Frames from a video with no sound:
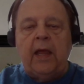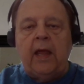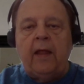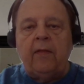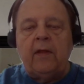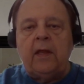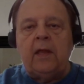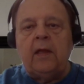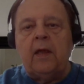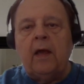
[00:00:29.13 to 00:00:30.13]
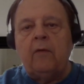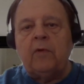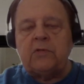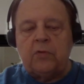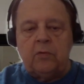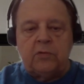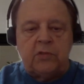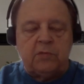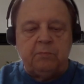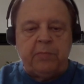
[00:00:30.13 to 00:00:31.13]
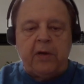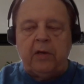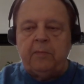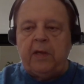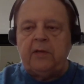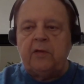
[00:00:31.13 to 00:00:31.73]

and the uh, Russell just barely made the